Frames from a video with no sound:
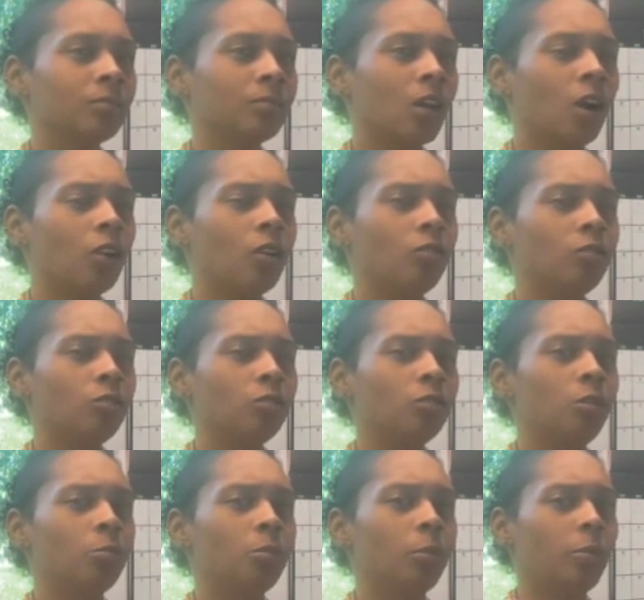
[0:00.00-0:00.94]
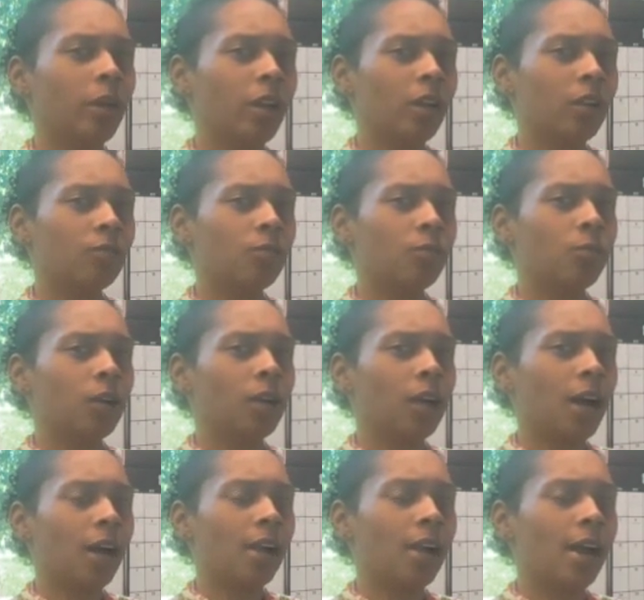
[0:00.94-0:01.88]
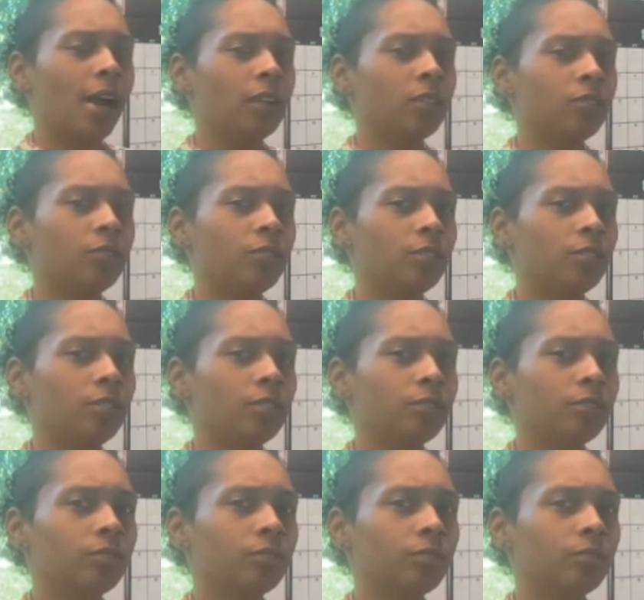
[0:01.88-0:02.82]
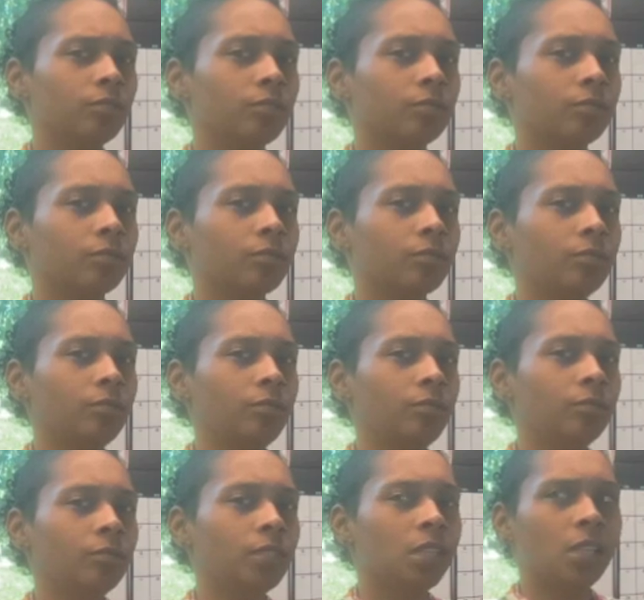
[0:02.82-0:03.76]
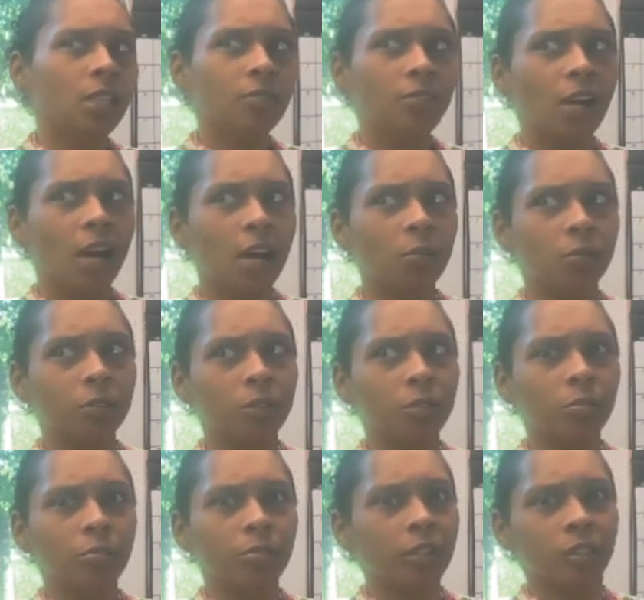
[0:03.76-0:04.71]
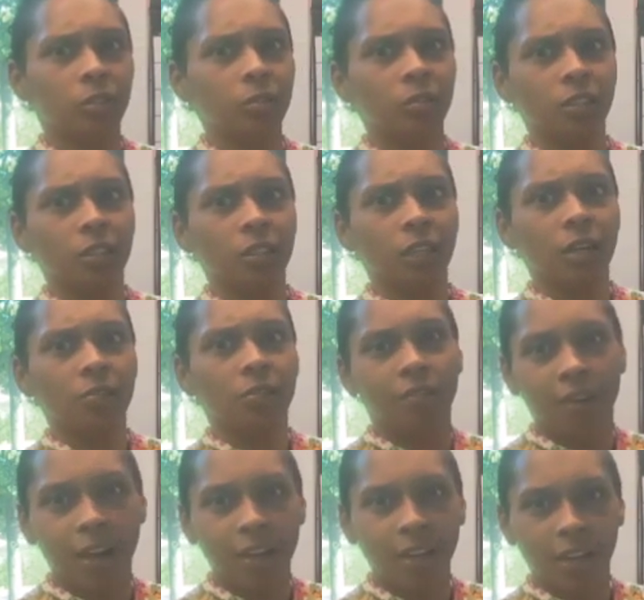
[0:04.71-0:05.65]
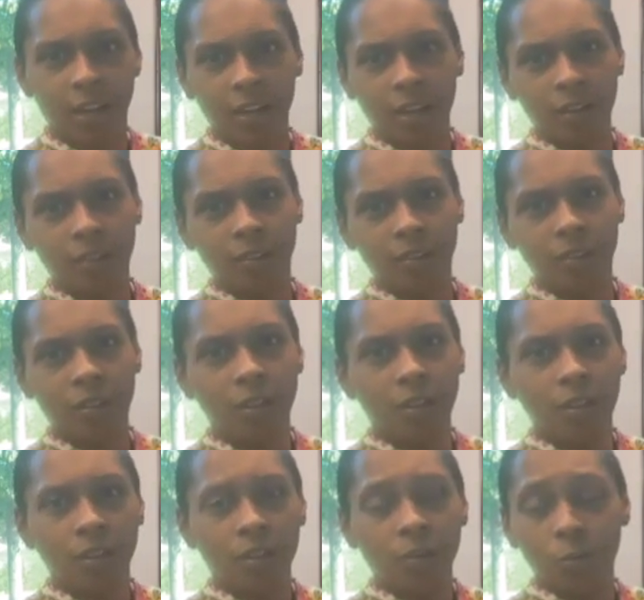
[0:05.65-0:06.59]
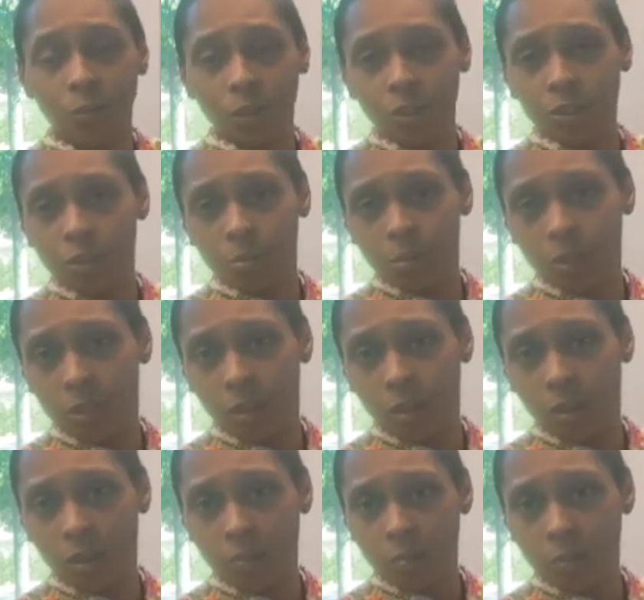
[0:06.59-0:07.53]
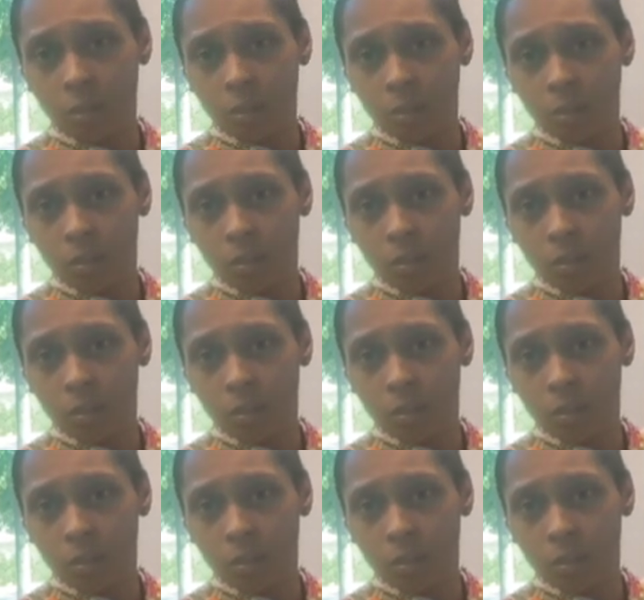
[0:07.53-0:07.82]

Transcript: Are you truly prepared for what God has for you? If God were to bring you your lover right now, wouldn't you be the karmic?